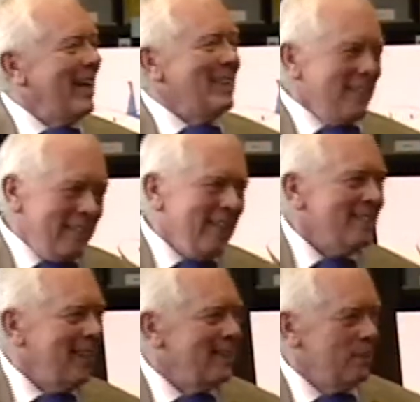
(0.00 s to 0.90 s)
I said
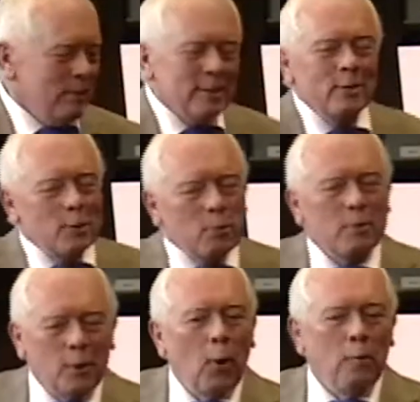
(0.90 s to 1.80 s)
yes. I said Mrs. Cooper
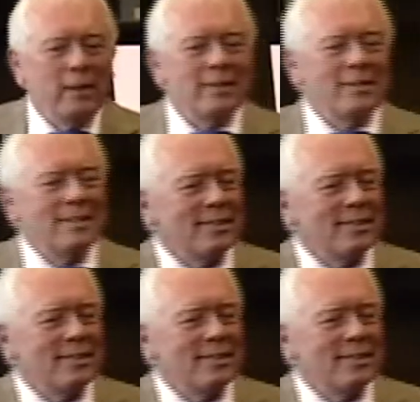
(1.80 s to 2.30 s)
told me that,